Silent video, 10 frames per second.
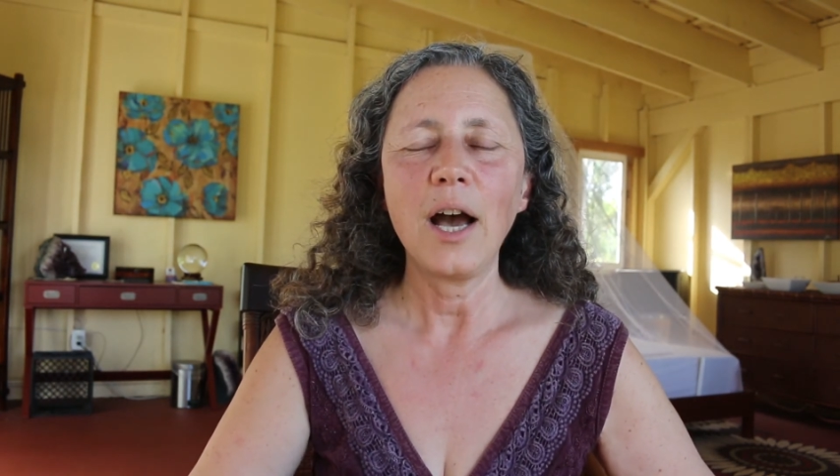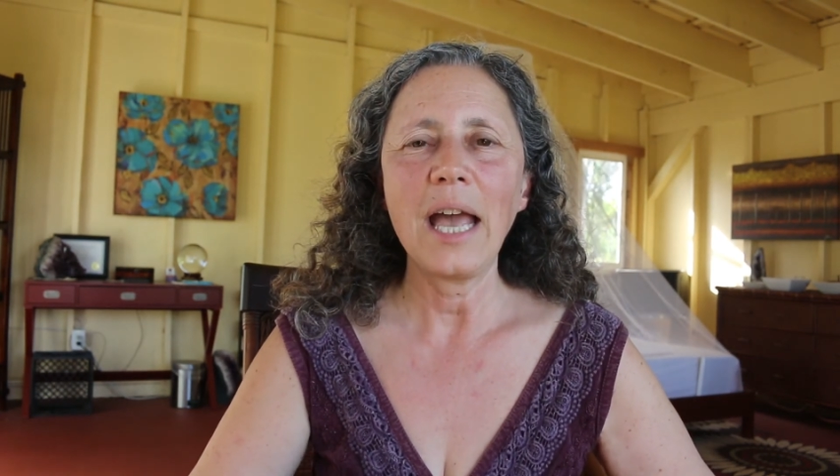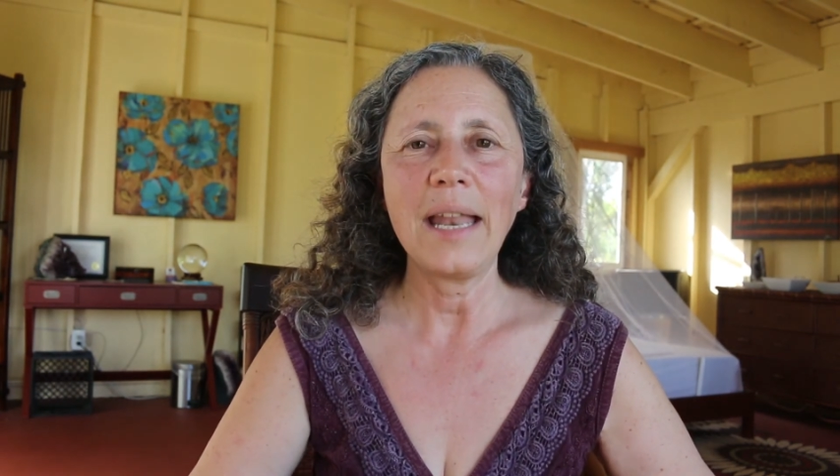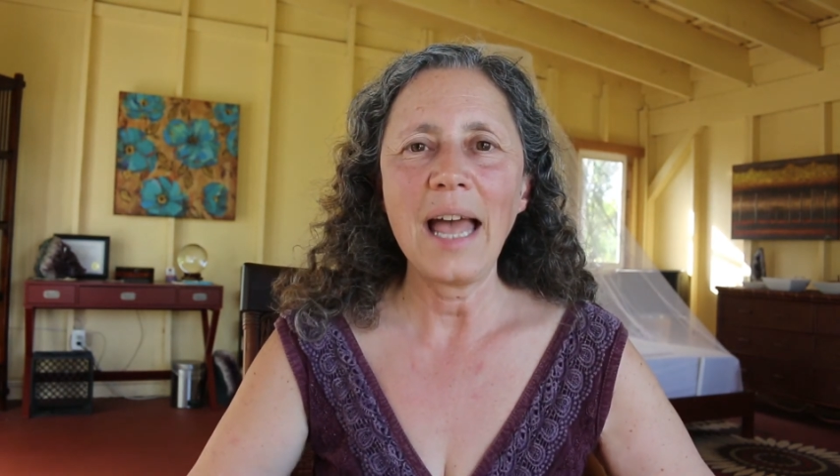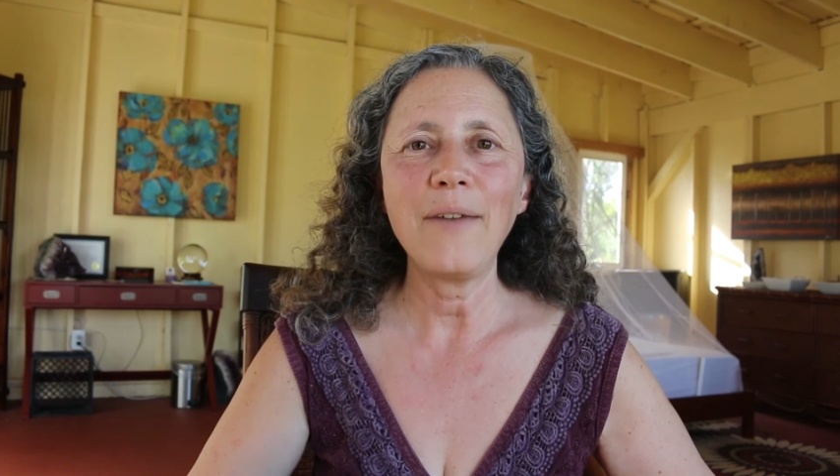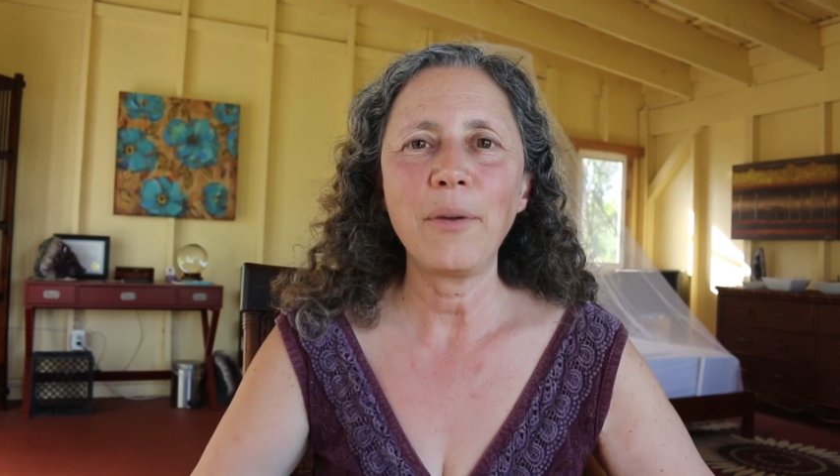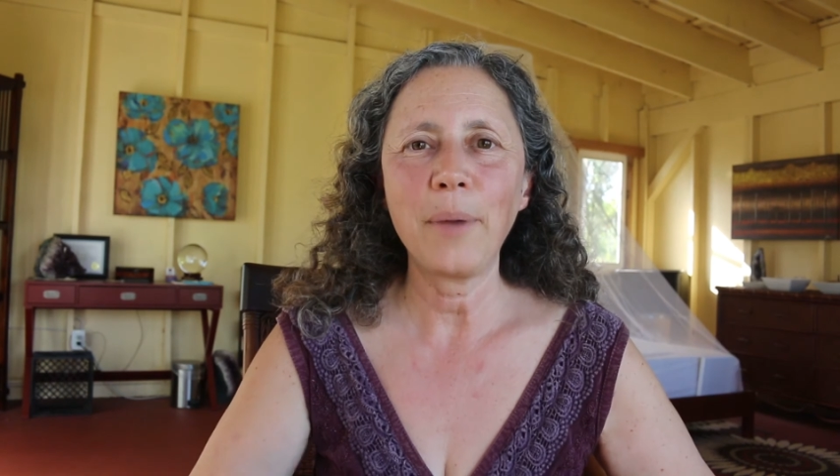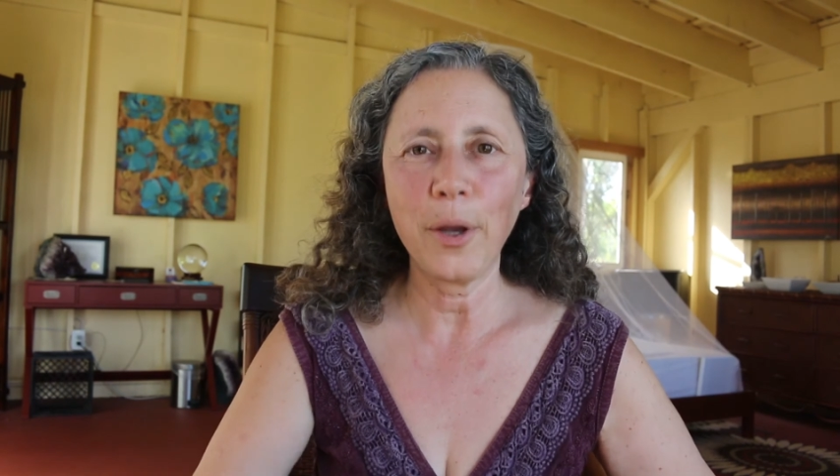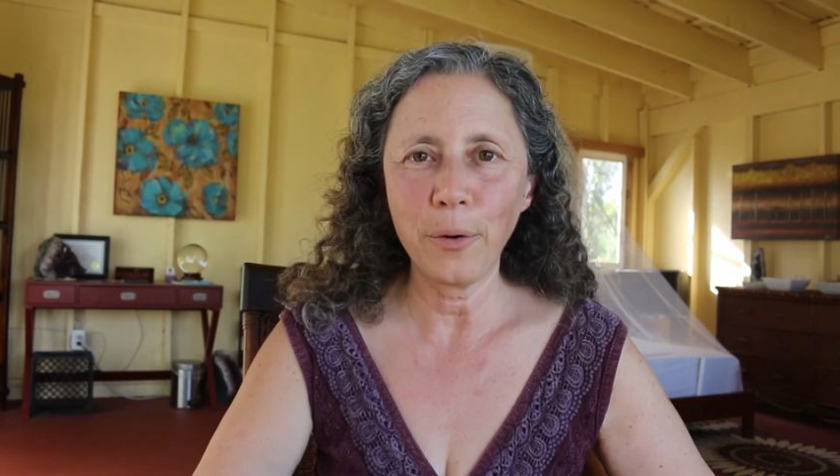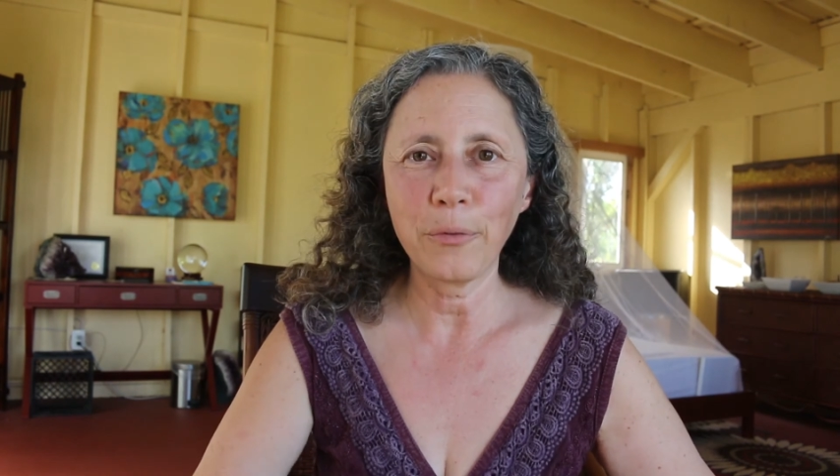and having
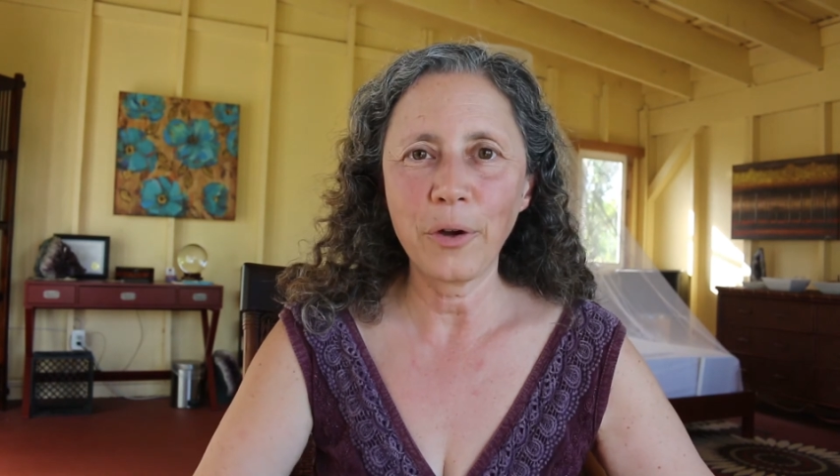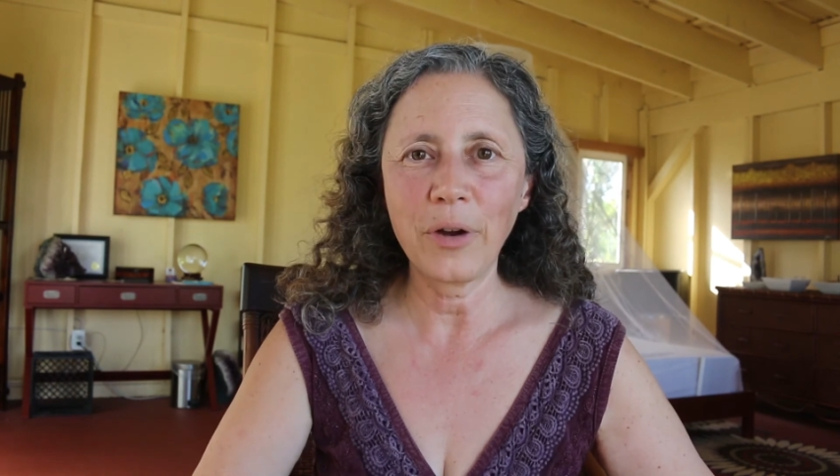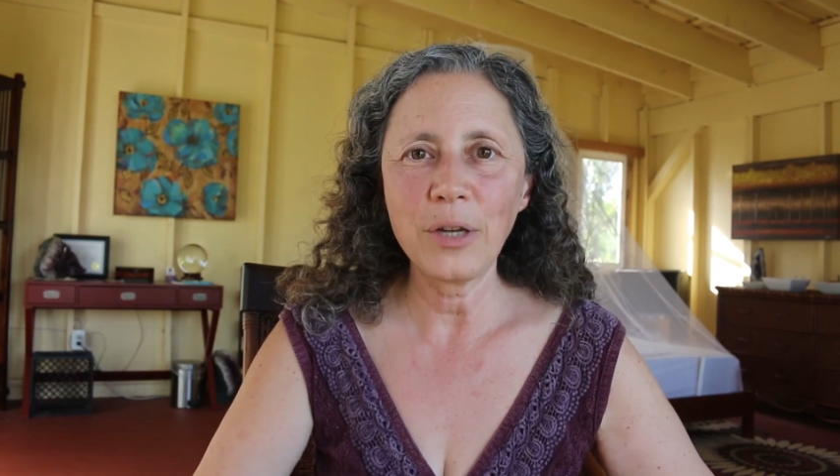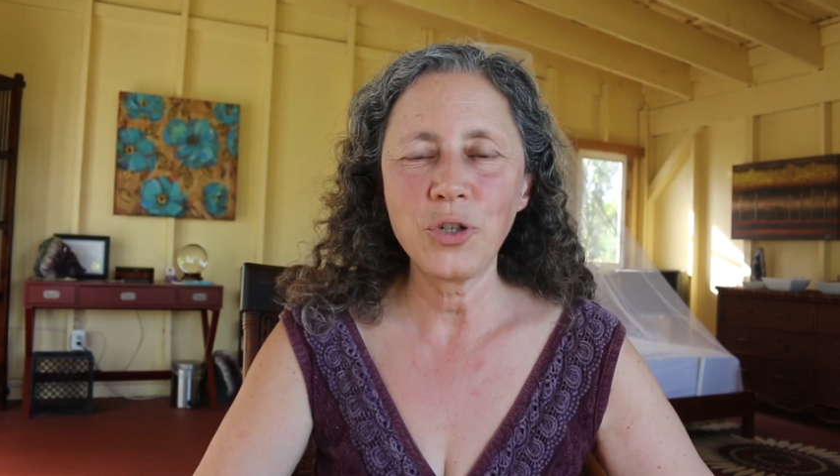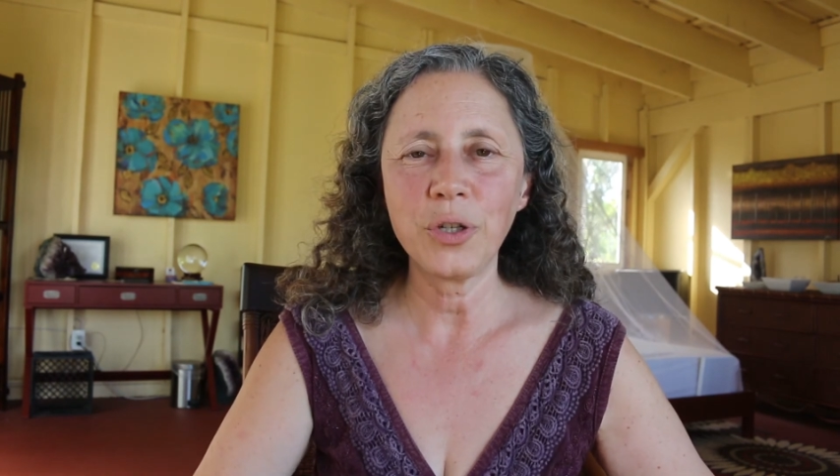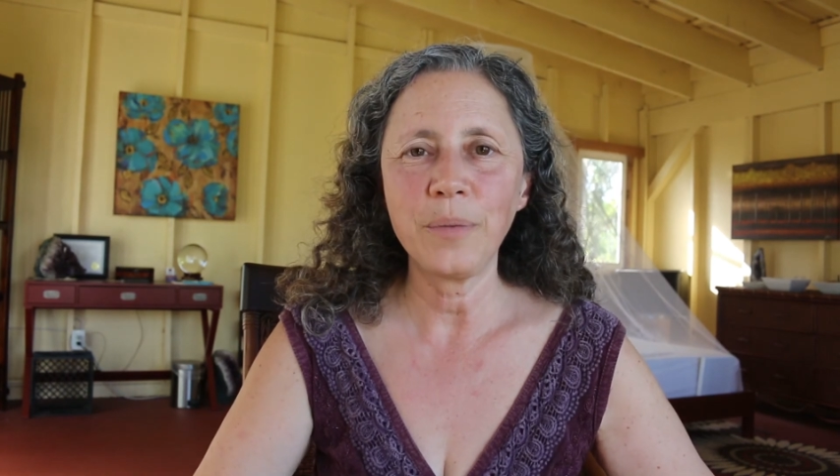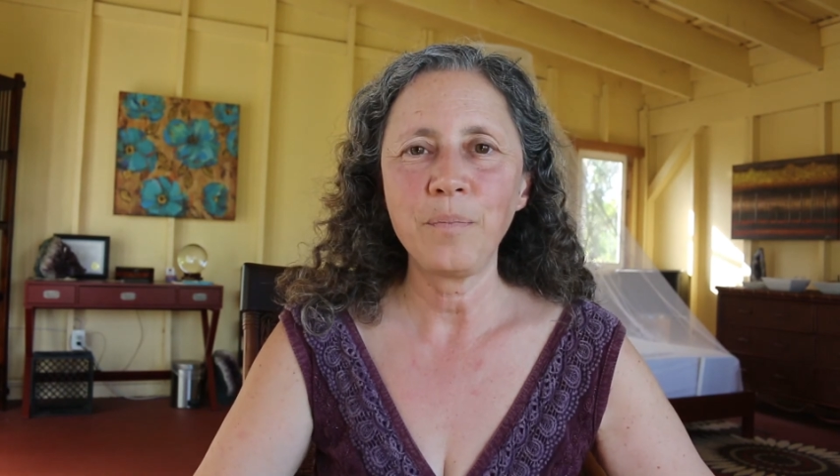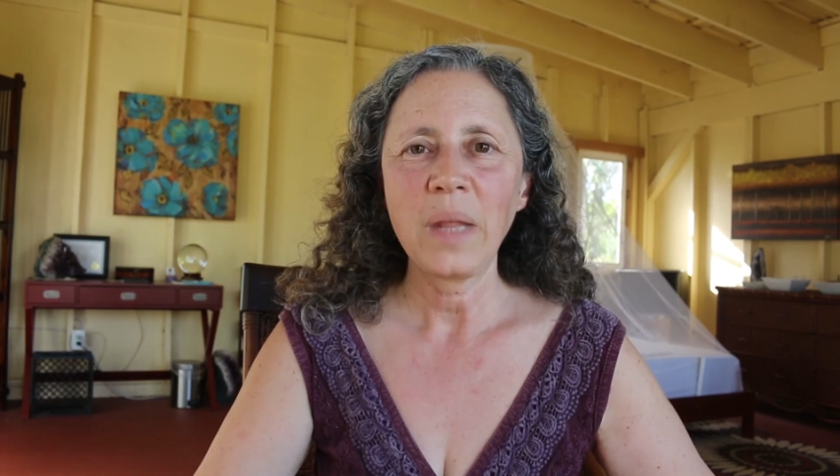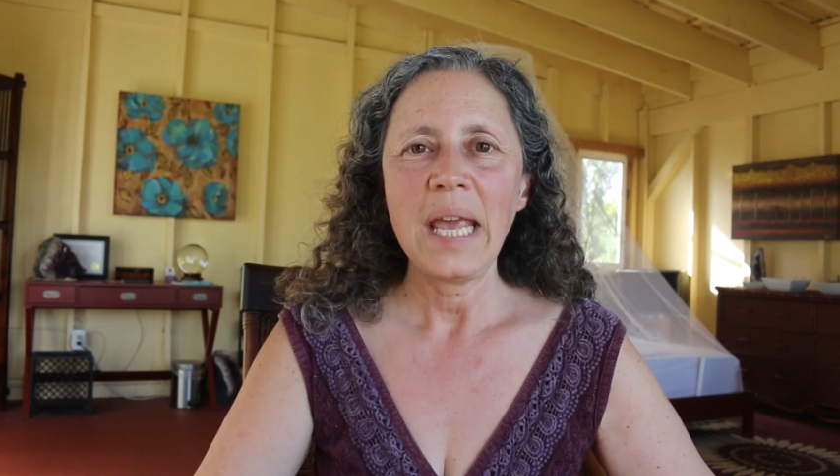my own regression